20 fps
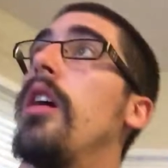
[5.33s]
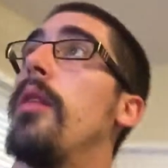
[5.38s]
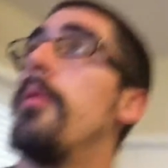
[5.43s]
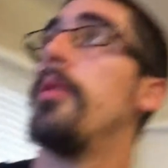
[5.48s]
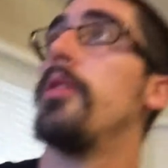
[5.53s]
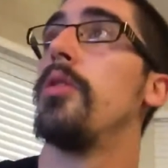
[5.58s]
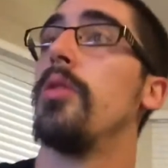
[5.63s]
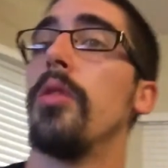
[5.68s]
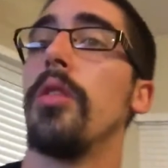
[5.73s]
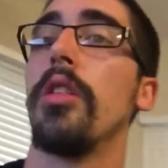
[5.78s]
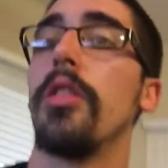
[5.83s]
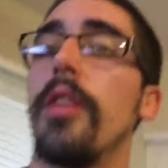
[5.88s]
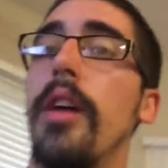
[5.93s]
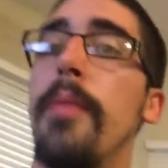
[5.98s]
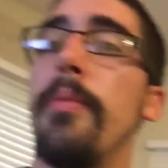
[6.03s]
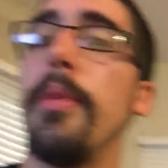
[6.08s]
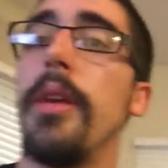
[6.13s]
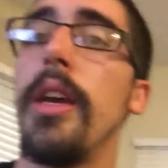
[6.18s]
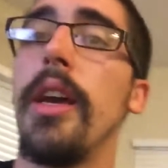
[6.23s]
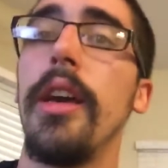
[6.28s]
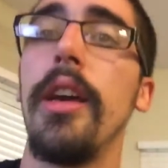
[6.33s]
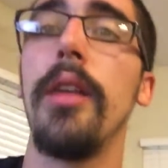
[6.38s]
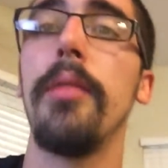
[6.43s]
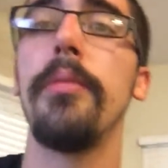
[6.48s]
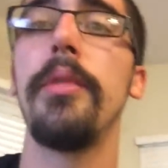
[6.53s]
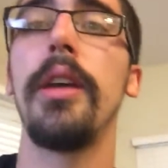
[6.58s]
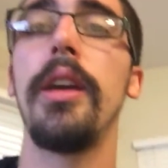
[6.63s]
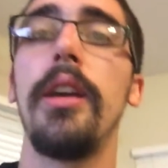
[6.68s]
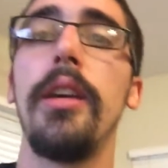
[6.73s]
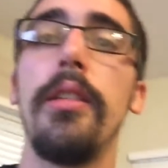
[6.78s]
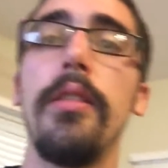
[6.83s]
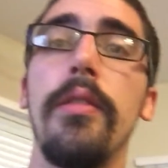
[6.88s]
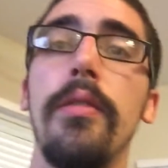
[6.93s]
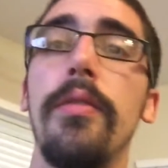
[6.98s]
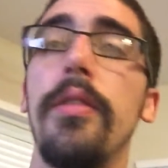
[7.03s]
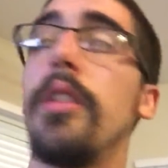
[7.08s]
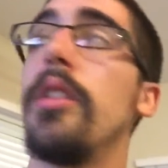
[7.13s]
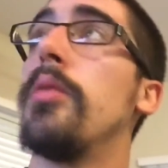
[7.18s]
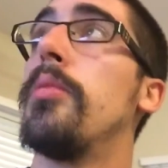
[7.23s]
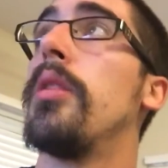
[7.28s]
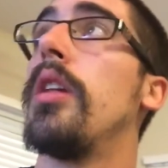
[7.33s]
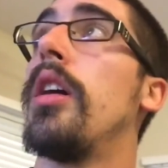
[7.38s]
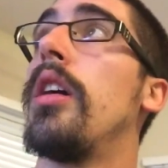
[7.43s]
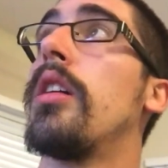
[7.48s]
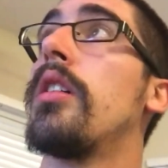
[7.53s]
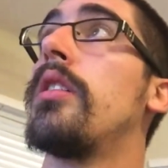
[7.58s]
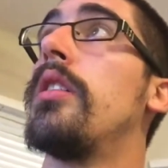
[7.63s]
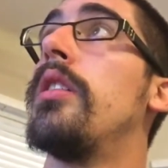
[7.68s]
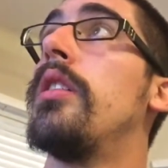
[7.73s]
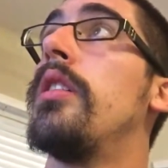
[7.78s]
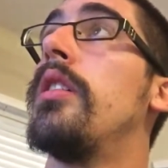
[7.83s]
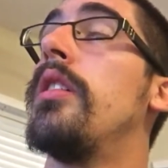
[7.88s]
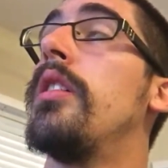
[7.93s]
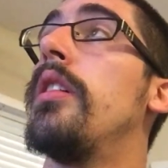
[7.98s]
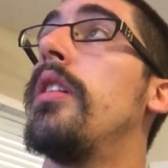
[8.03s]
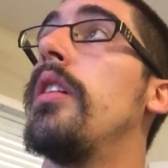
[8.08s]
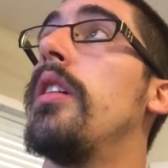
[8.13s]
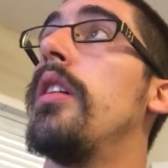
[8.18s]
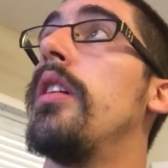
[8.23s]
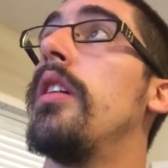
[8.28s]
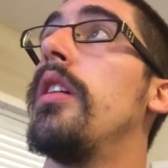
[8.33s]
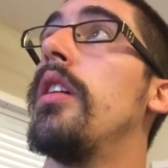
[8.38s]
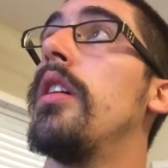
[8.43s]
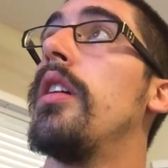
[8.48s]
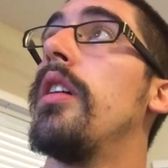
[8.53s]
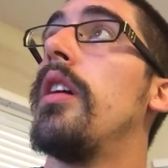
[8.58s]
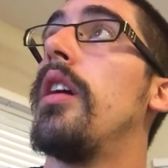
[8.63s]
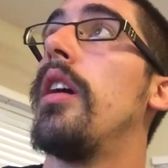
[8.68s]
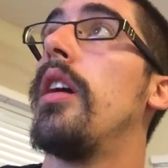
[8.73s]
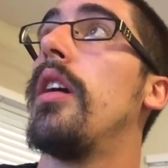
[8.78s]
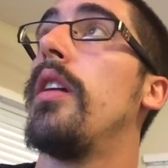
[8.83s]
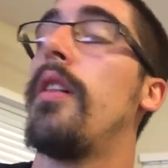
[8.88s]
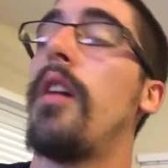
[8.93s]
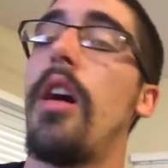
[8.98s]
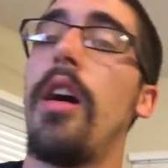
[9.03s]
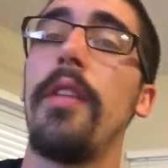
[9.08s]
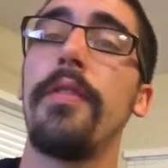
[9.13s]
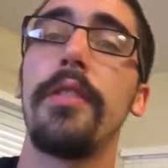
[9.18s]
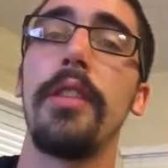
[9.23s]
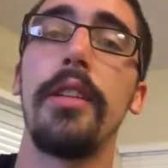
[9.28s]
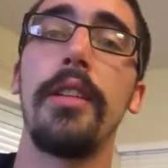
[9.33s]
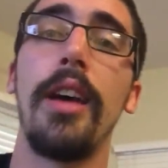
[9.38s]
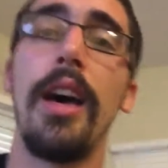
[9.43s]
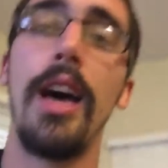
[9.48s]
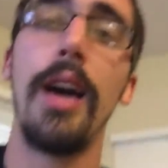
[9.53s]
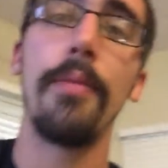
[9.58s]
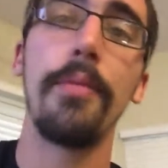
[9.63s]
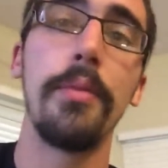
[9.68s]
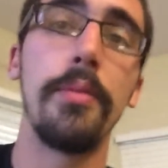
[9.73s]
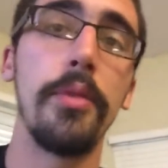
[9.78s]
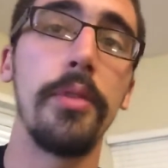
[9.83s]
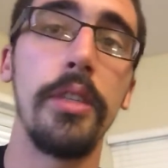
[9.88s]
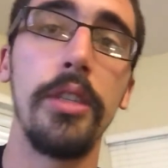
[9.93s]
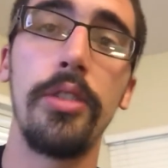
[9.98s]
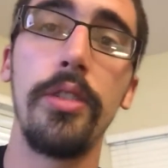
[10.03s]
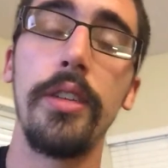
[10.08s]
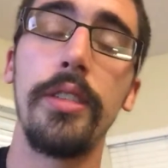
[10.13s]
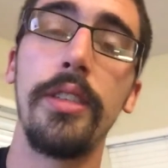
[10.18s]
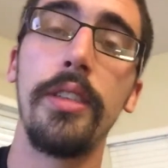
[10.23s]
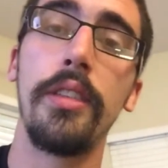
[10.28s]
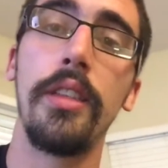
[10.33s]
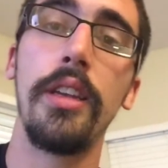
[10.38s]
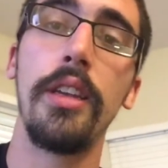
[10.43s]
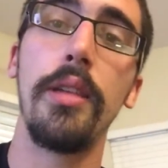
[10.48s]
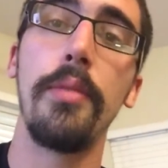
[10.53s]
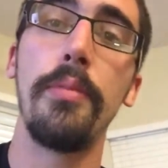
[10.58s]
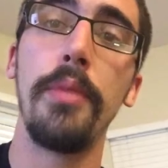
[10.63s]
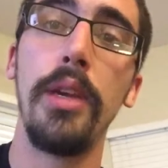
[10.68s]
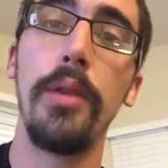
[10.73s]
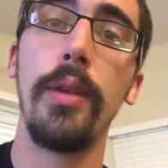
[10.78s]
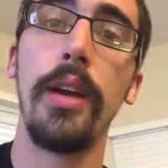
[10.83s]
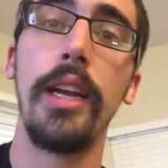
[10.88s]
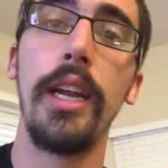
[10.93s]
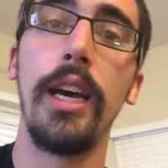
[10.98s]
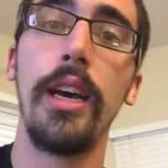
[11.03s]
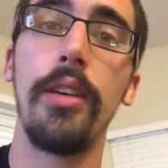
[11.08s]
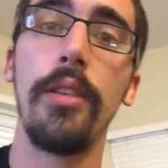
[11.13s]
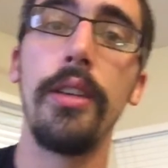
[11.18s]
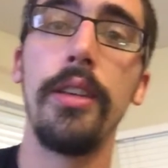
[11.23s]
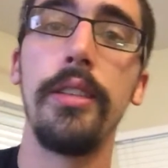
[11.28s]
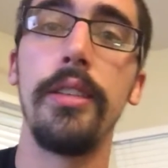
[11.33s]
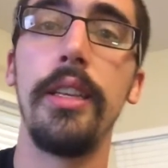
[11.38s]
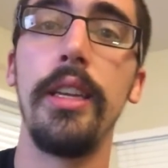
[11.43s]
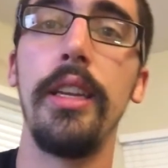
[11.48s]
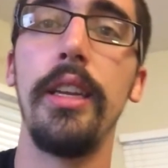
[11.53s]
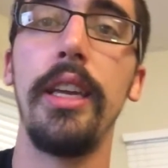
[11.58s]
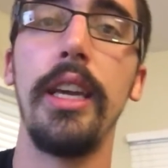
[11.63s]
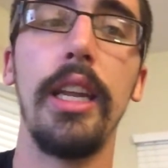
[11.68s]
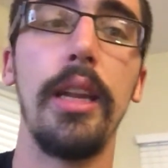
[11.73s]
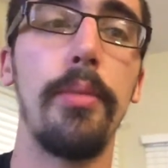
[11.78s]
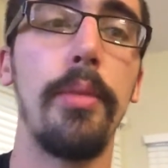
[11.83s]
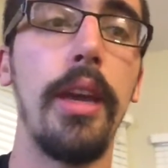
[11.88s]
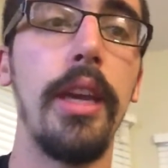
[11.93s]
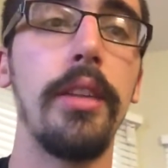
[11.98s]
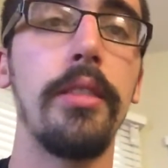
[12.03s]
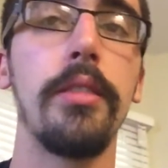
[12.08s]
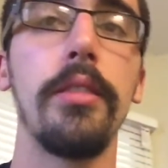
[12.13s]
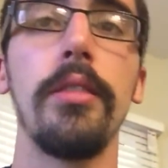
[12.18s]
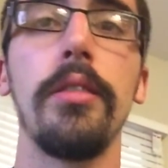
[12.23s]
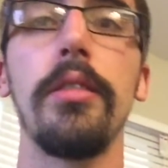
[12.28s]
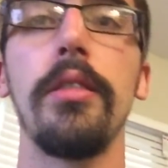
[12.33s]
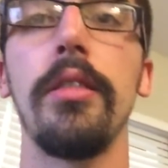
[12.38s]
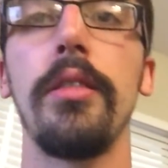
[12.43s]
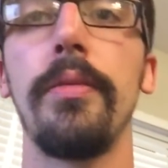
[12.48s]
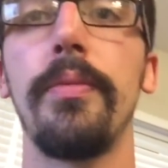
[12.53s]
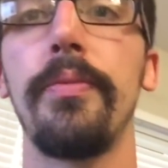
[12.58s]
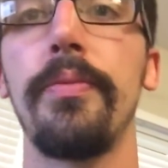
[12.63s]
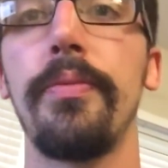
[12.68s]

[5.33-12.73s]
I'm gonna do a little NBA update video blog. Off the top, the most interesting thing to me right now is the Indiana Pacers.